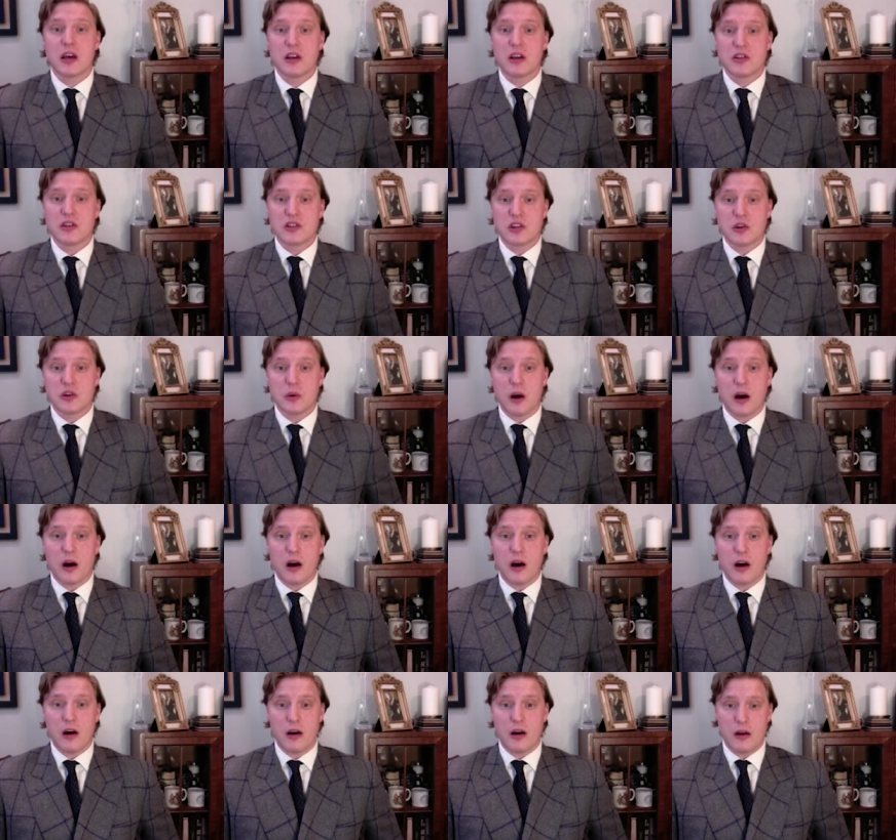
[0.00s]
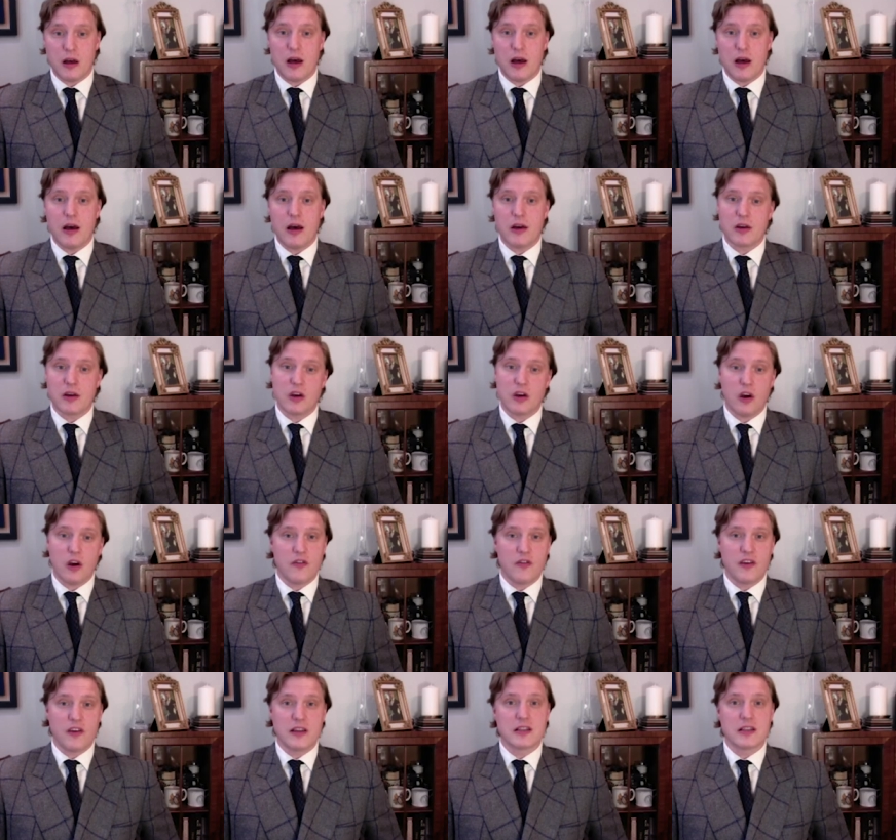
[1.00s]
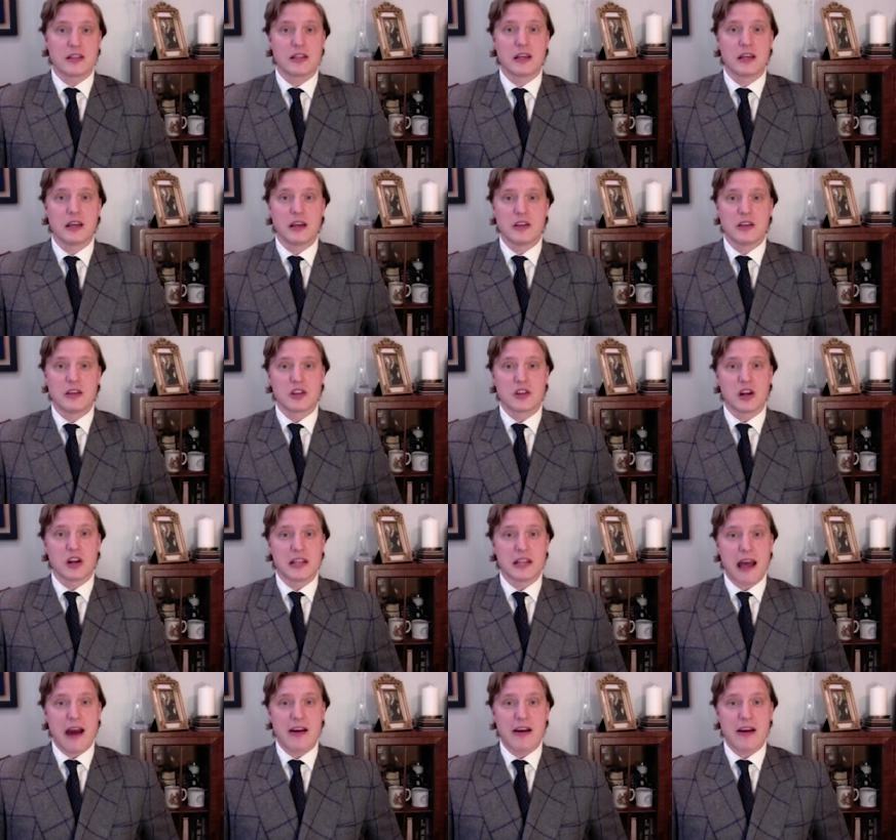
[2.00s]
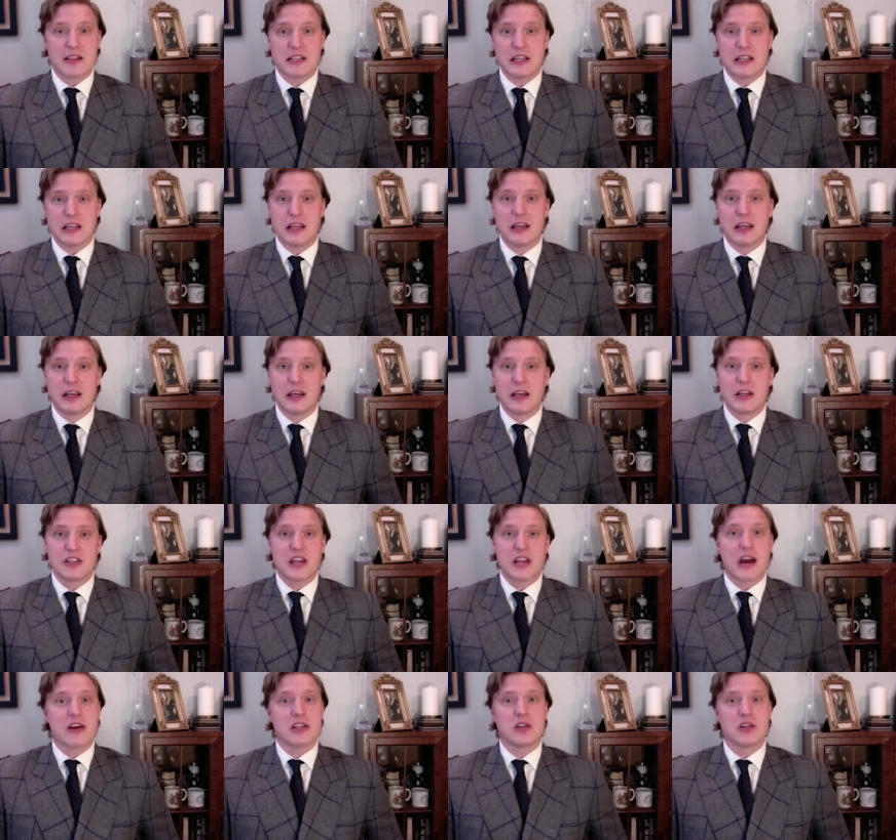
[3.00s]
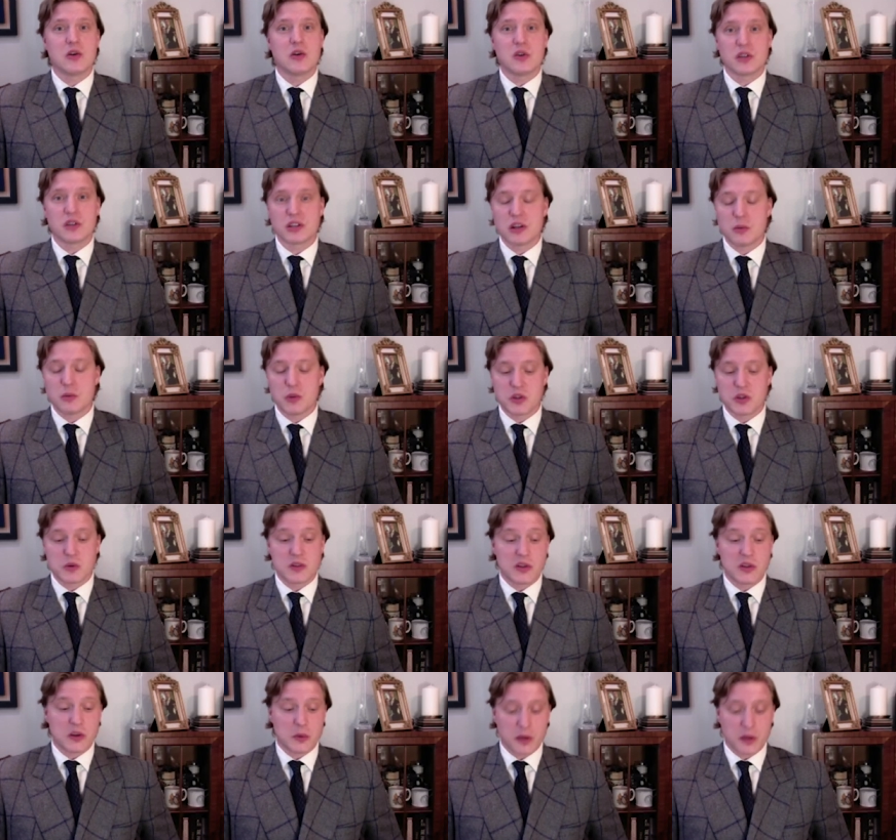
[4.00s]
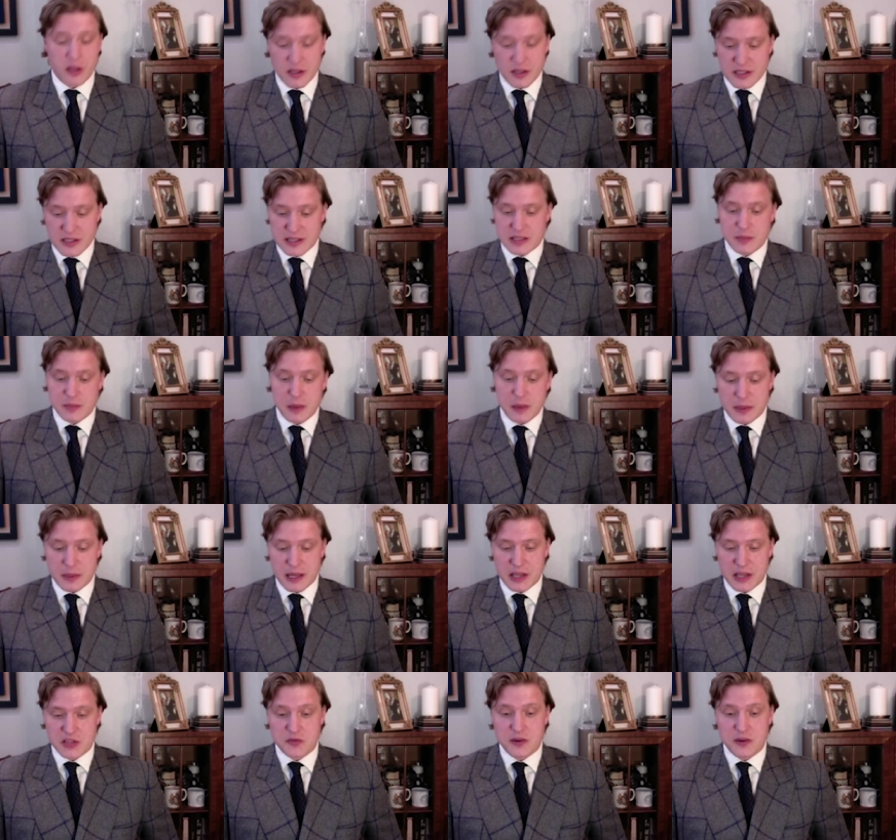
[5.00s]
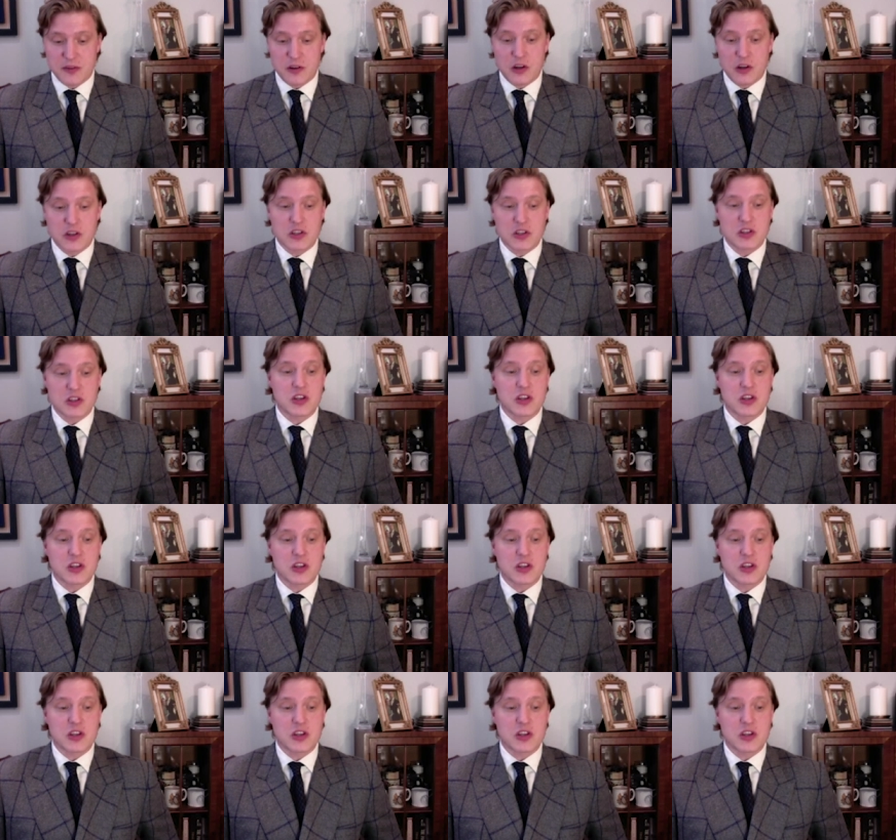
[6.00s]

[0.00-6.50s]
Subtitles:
to our COVID Solidarity charity auction, which we're doing with Us Sister Publication Revolution.